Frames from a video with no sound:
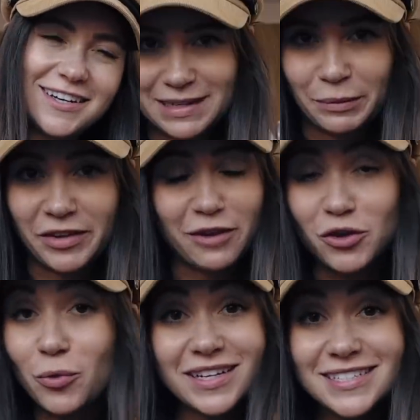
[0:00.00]
If
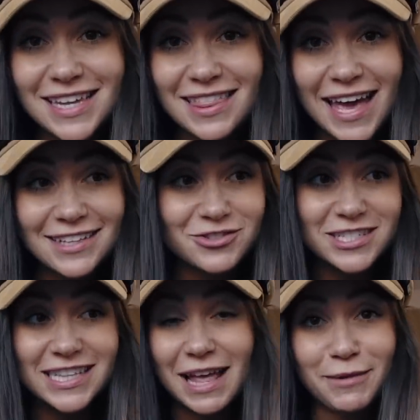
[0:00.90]
you want to see that,
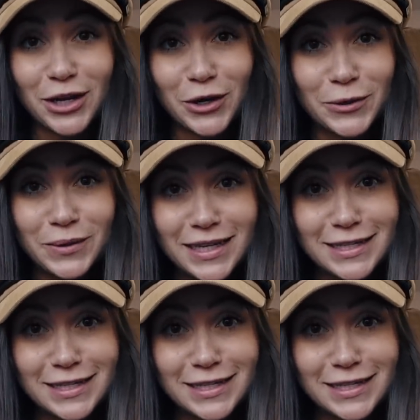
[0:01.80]
just let me know